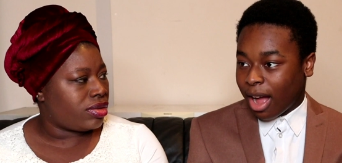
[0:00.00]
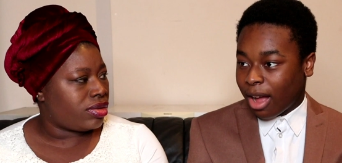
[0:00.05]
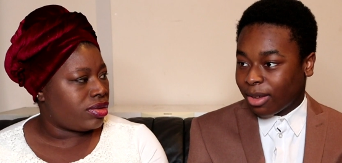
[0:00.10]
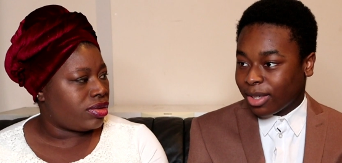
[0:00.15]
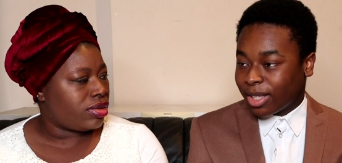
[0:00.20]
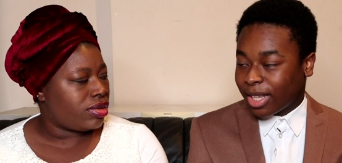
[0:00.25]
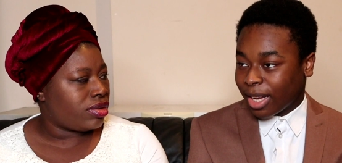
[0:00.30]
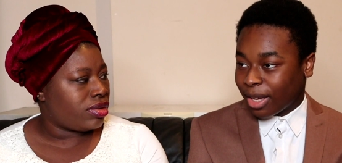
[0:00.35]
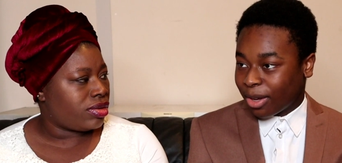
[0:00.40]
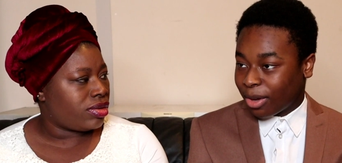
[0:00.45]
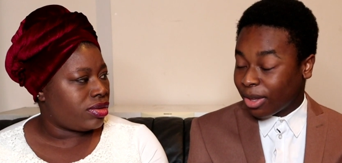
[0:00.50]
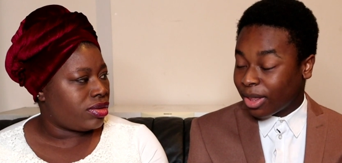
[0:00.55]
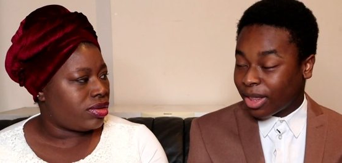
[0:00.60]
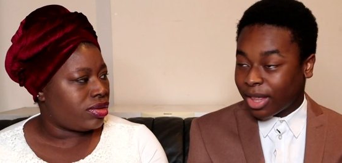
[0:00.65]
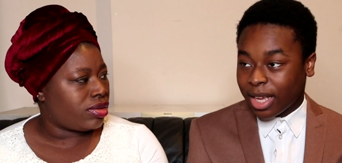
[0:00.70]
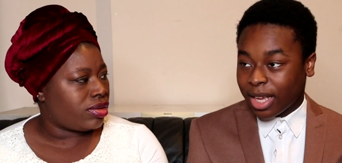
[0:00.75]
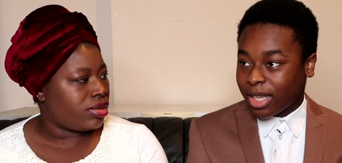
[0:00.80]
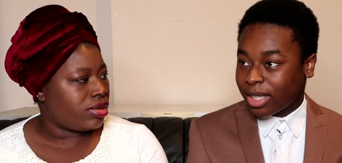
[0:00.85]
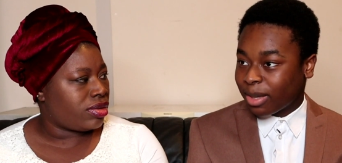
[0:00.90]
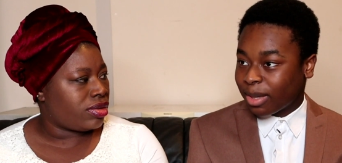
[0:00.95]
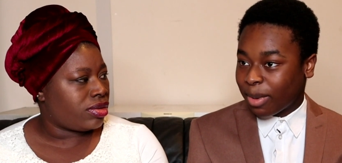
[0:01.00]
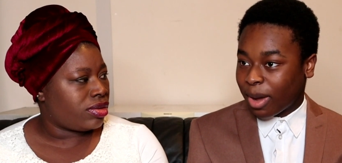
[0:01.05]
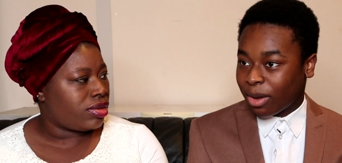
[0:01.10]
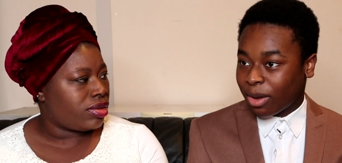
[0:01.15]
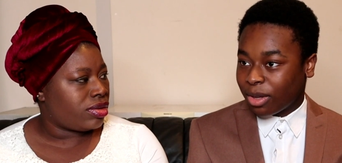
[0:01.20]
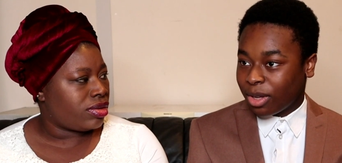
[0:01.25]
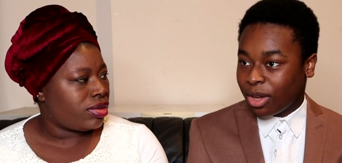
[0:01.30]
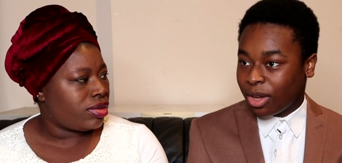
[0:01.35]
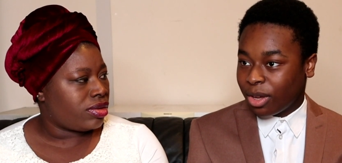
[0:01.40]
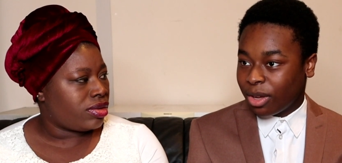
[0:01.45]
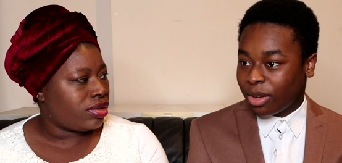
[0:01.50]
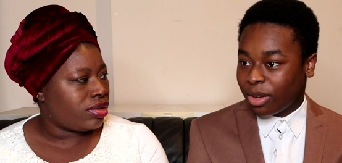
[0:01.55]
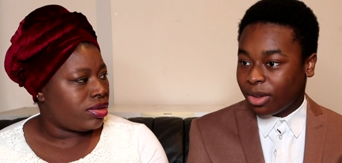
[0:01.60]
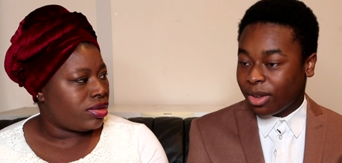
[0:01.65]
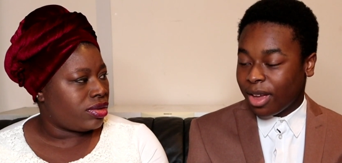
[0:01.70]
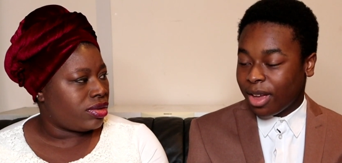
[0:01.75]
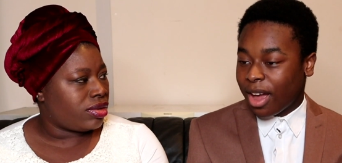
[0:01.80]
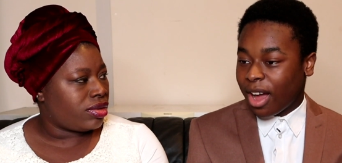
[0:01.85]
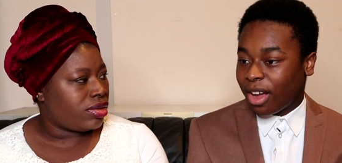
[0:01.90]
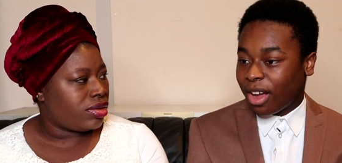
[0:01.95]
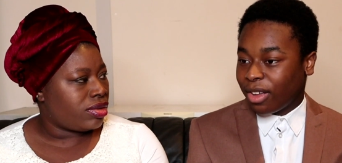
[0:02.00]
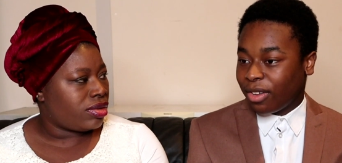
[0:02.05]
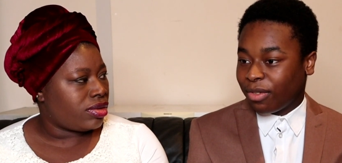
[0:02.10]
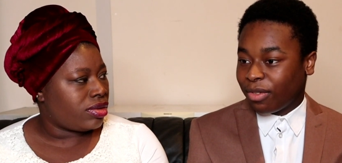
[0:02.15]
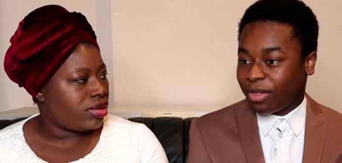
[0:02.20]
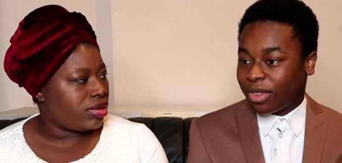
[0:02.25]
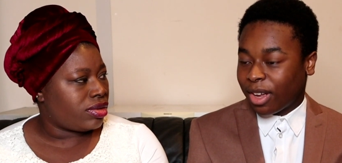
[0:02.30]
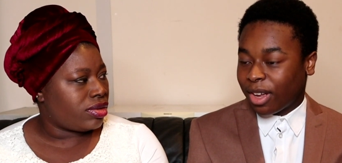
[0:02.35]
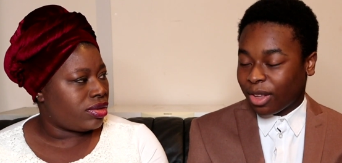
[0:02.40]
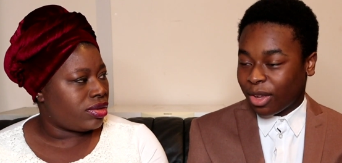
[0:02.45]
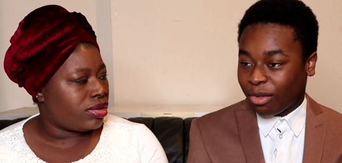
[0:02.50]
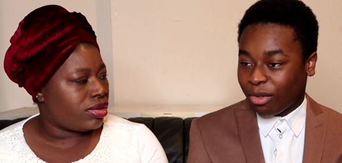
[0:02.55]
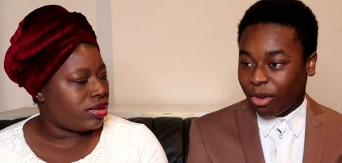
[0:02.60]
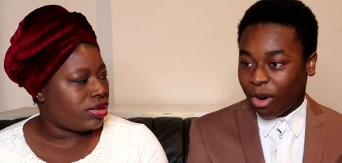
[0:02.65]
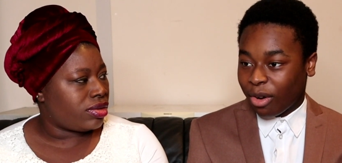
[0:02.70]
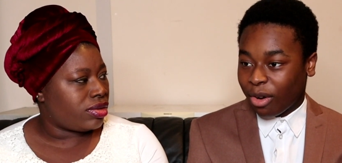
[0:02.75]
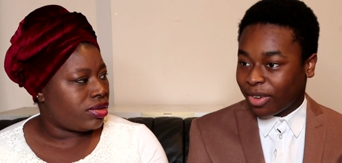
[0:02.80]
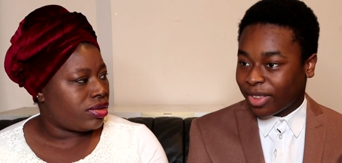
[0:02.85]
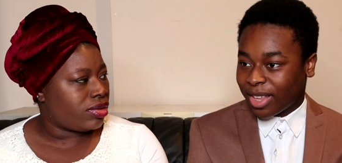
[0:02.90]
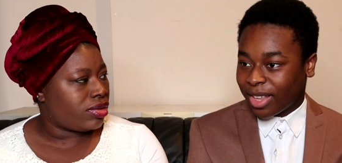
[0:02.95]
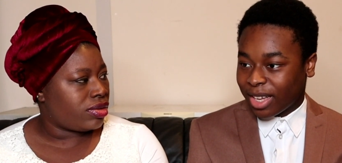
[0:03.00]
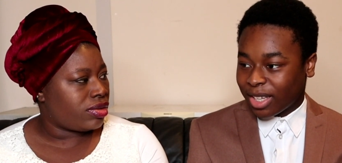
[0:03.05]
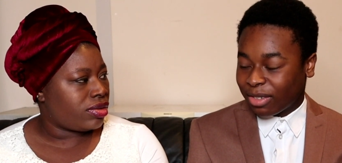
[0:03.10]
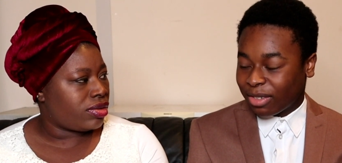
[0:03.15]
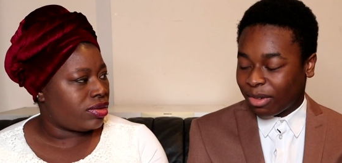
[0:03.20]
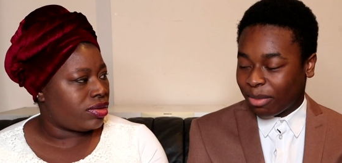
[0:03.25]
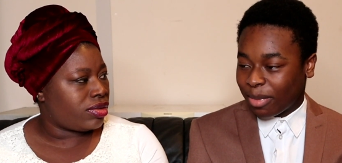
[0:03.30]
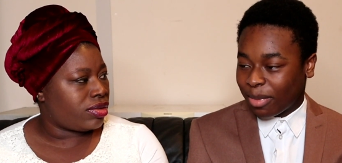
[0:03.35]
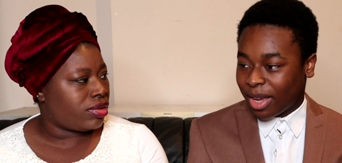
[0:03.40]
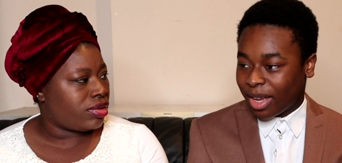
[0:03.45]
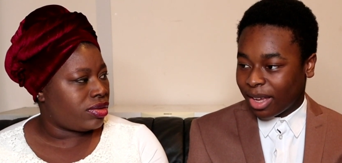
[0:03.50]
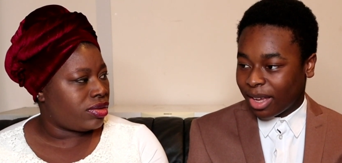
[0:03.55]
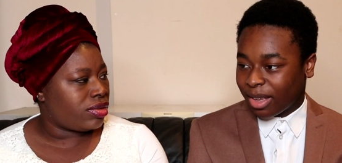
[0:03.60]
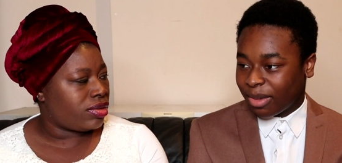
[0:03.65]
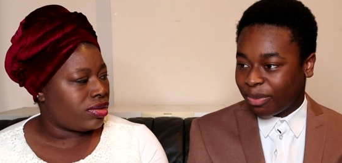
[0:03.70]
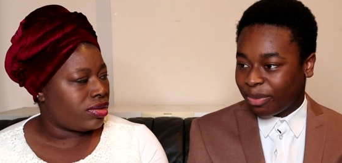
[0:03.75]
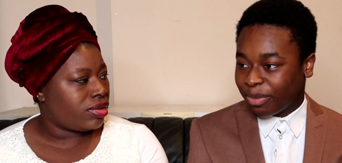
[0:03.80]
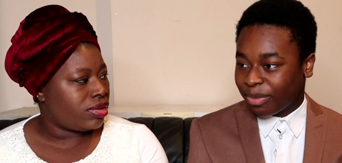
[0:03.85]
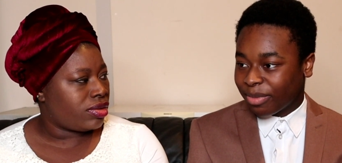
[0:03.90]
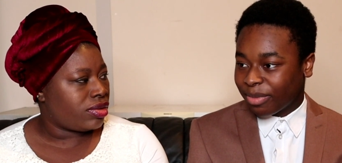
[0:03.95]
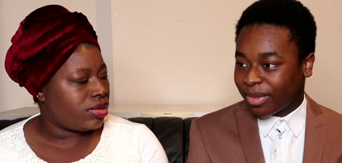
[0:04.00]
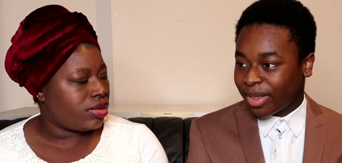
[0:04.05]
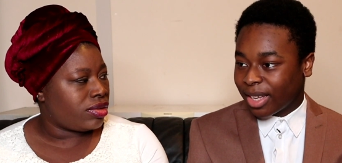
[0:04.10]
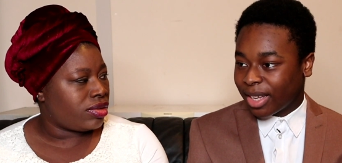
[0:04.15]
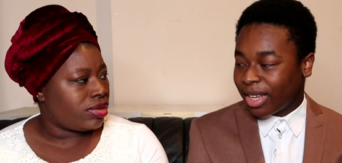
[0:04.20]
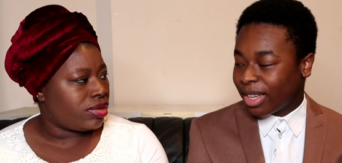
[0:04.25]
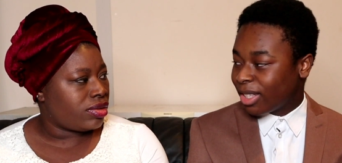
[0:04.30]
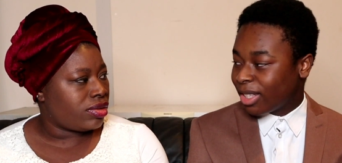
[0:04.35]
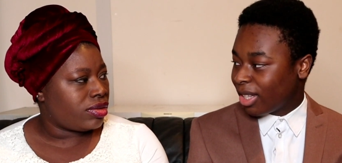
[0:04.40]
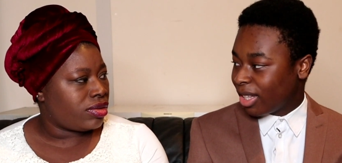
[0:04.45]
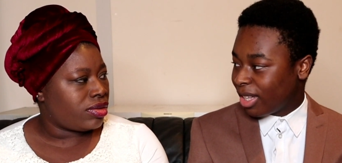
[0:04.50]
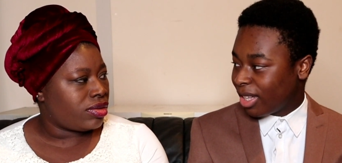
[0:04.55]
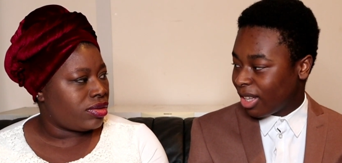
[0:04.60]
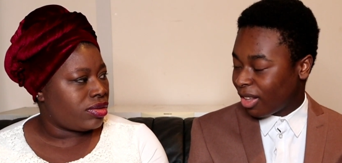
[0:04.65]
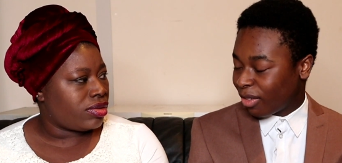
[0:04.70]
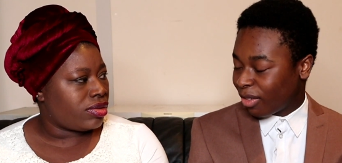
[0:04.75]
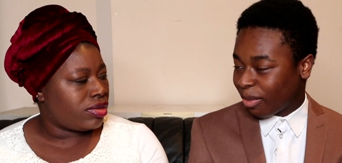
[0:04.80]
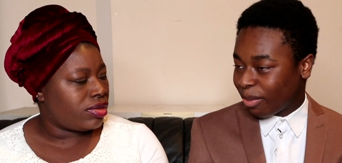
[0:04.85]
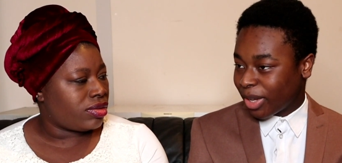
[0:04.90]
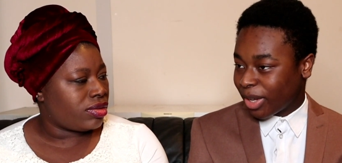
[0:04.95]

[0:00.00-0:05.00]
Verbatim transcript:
Speaker 1: I'll say good things about you, how you've done heroic things for me, to the Dean of